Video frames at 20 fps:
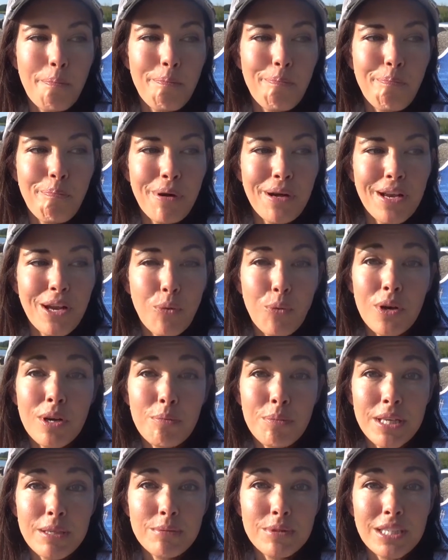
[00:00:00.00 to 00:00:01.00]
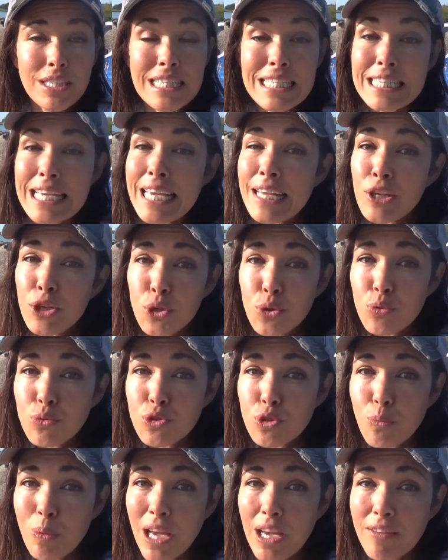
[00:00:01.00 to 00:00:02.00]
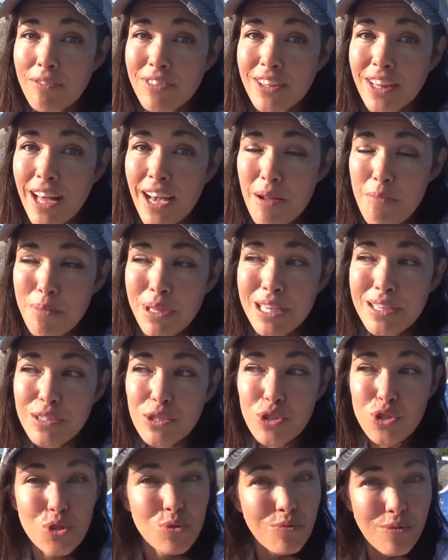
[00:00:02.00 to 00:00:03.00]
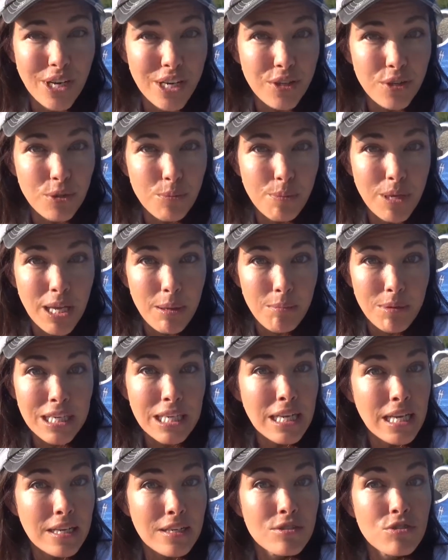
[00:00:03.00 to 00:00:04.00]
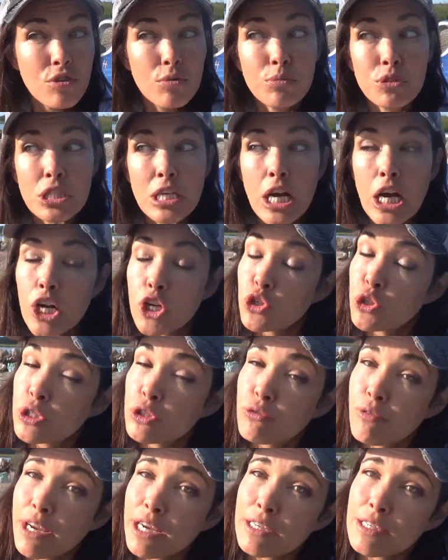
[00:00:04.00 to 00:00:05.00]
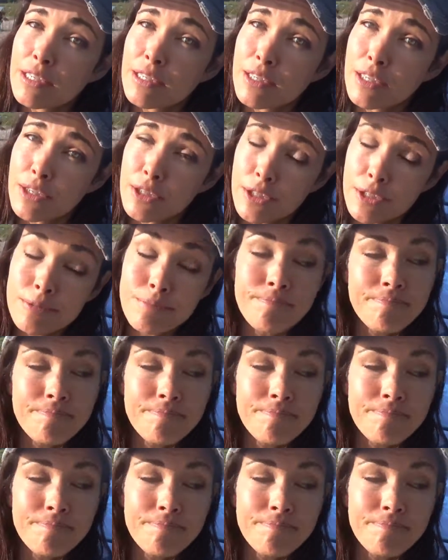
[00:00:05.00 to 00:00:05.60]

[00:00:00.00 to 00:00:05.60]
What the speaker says: But I want to be able to continue to pay for that because it's a regular payment, and it's almost $100,000 a year.